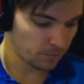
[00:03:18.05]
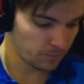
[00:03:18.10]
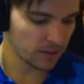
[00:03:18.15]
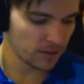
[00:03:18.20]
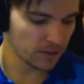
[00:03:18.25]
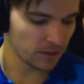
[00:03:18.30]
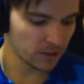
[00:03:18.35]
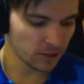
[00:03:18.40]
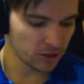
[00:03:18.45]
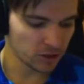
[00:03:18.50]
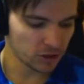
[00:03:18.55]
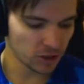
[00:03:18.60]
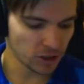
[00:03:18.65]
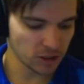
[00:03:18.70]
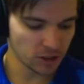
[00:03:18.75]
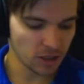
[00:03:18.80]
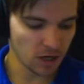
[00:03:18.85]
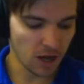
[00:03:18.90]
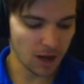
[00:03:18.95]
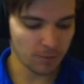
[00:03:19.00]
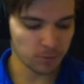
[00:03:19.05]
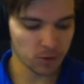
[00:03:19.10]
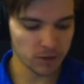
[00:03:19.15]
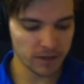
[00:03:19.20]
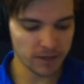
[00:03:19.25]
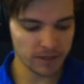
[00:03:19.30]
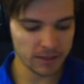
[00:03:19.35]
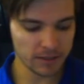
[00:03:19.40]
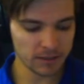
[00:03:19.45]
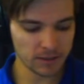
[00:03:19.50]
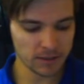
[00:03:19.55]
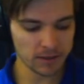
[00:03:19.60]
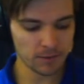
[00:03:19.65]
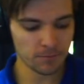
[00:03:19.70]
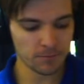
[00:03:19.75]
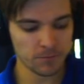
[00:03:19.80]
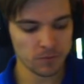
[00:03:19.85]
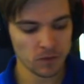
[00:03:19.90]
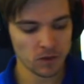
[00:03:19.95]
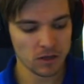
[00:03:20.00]
Their adjusted operating
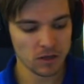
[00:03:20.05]
income,